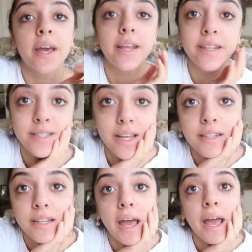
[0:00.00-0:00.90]
It is
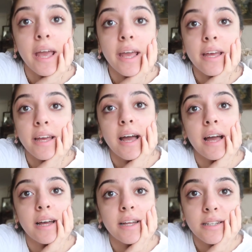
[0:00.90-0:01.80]
Sunday
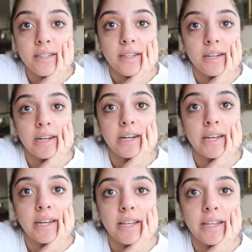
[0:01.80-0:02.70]
and
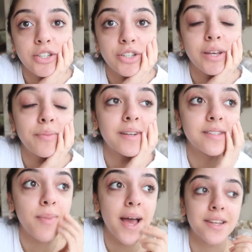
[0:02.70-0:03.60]
I literally
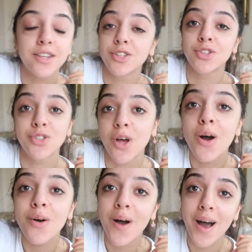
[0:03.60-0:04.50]
went to bed
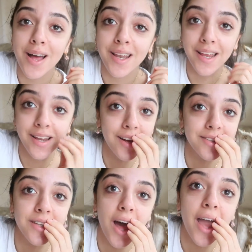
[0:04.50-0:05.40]
so early
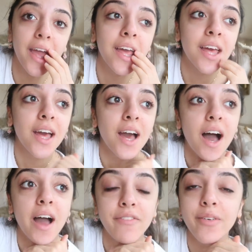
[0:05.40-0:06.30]
last night.
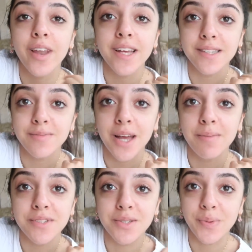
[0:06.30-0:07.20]
I feel like
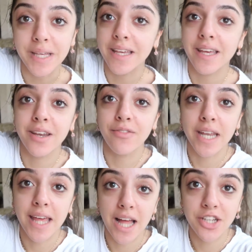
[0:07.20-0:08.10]
sometimes the week can
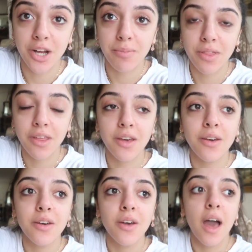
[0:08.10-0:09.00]
really catch up with
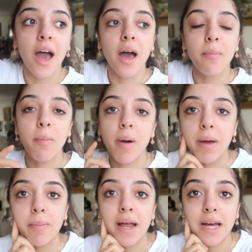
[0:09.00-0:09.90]
you, but
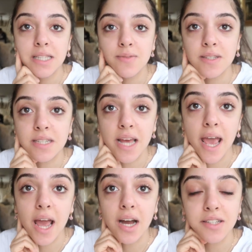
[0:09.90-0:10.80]
my plans for
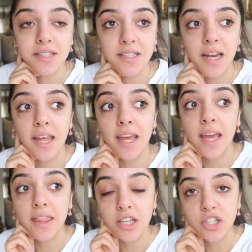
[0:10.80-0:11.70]
today are to study,
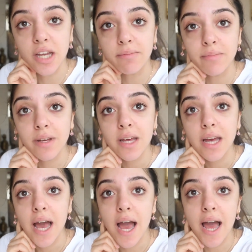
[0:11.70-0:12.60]
hit the gym,
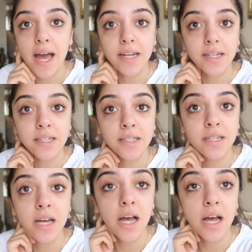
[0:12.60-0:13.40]
and